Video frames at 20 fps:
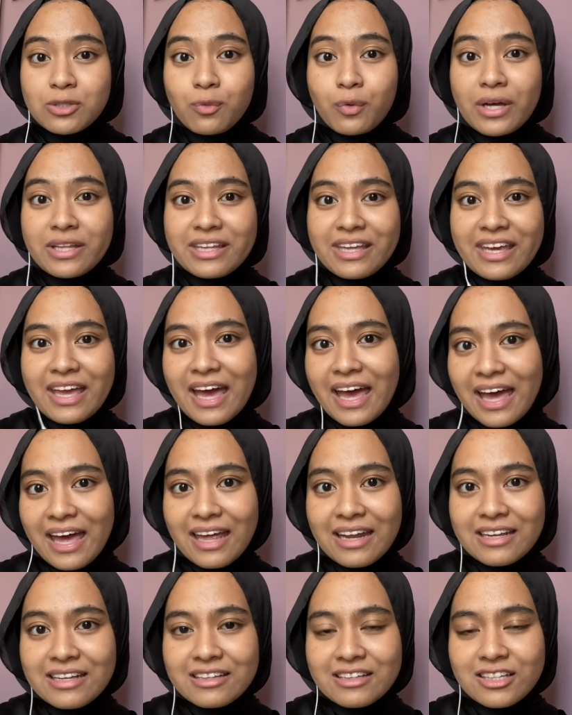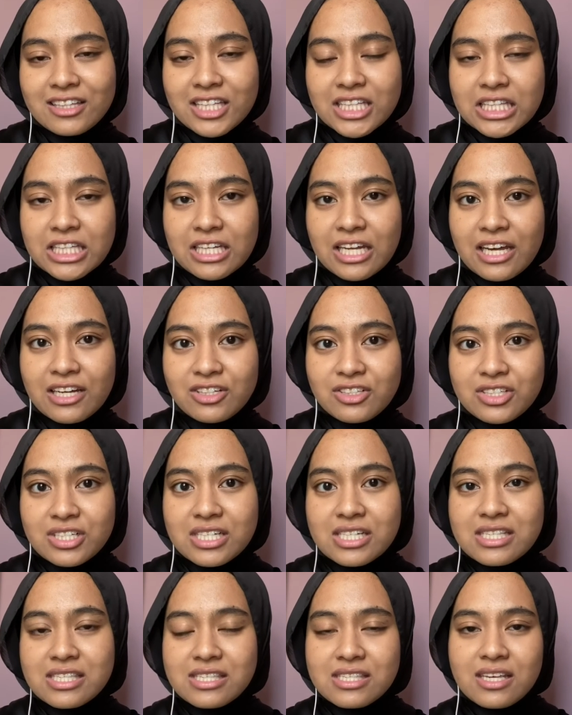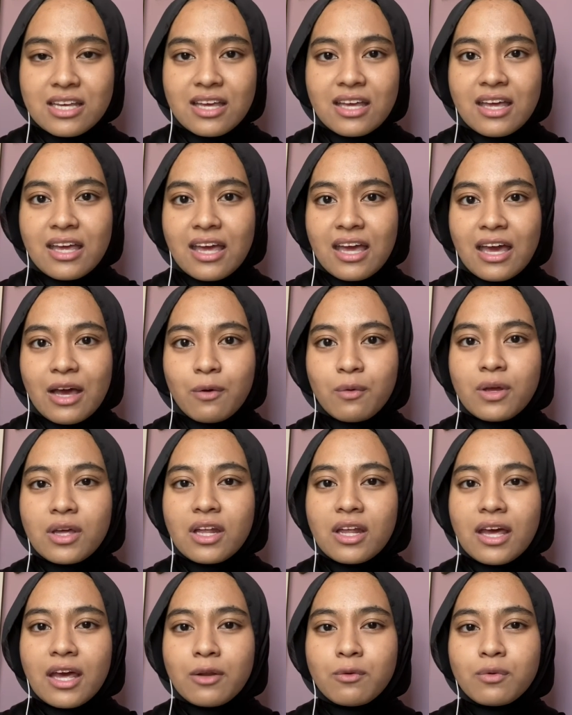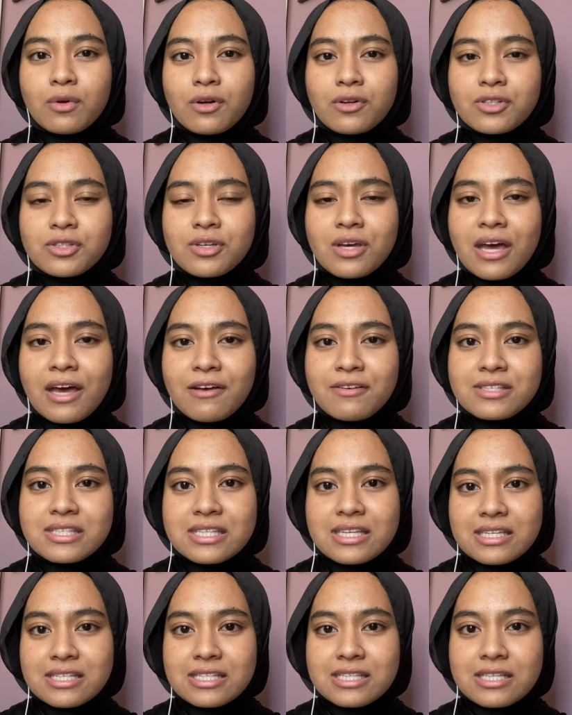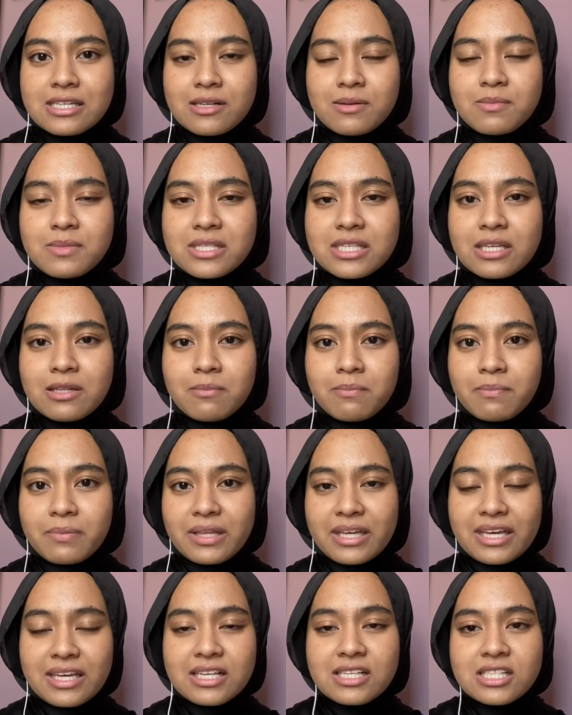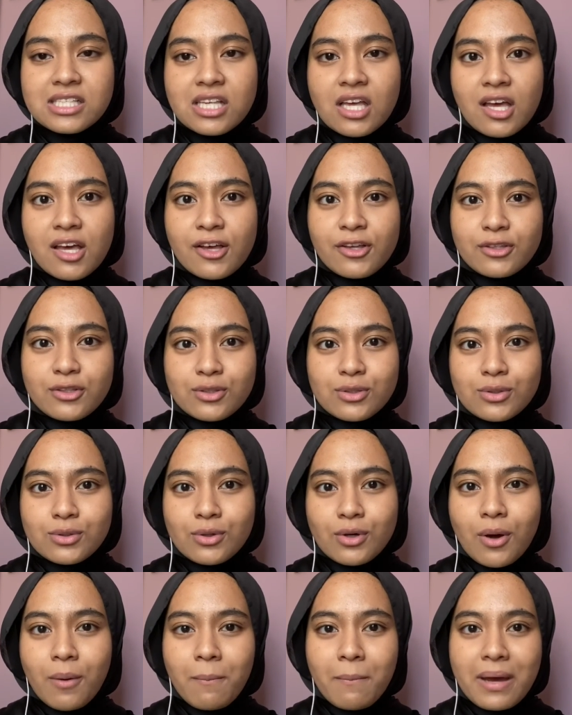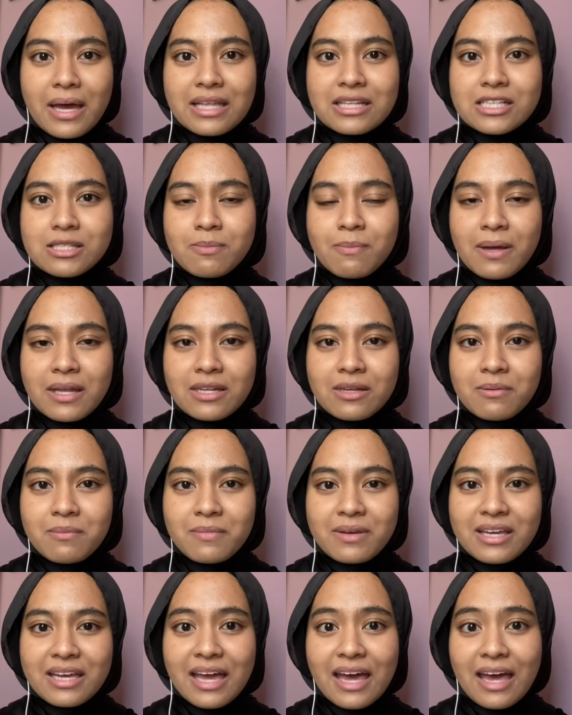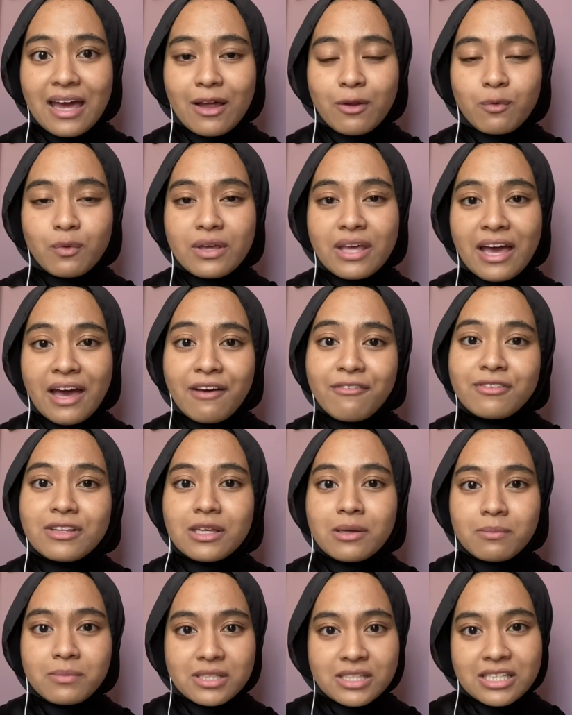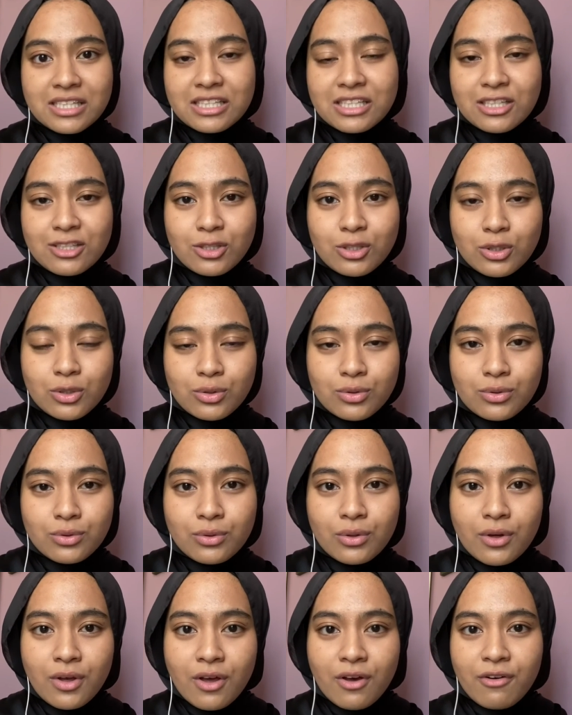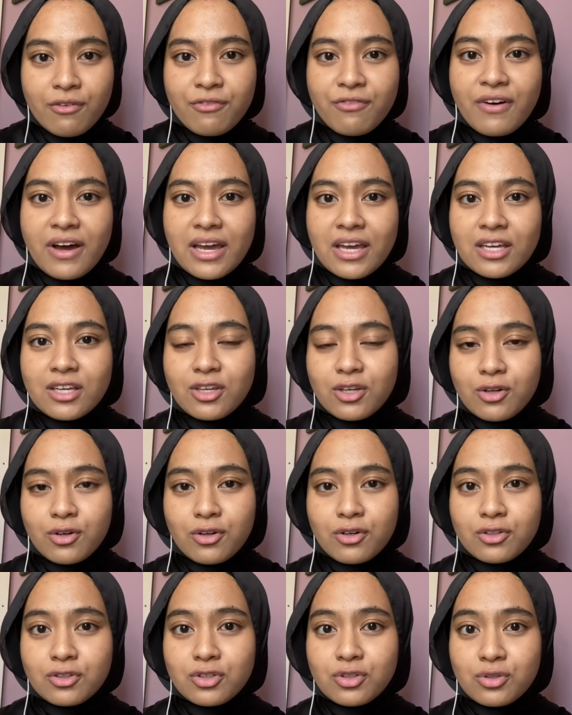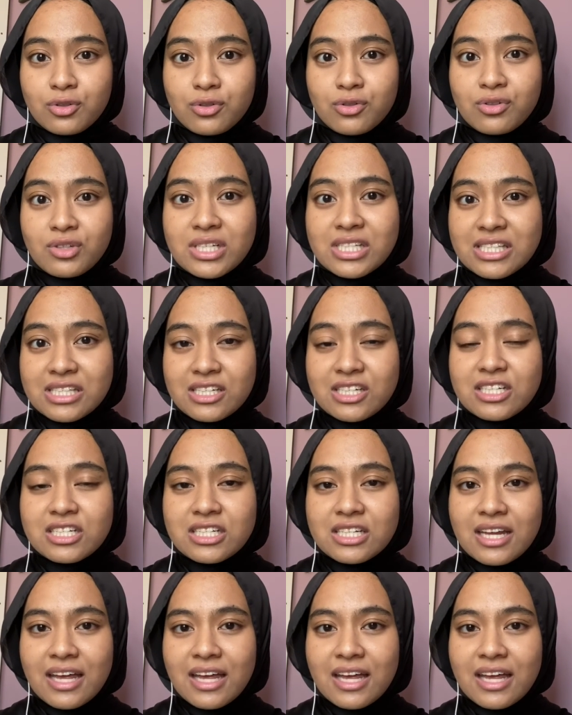they had in the 1300s. And we also have systems in place to combat this pandemic, and we have the ability to find cure through research.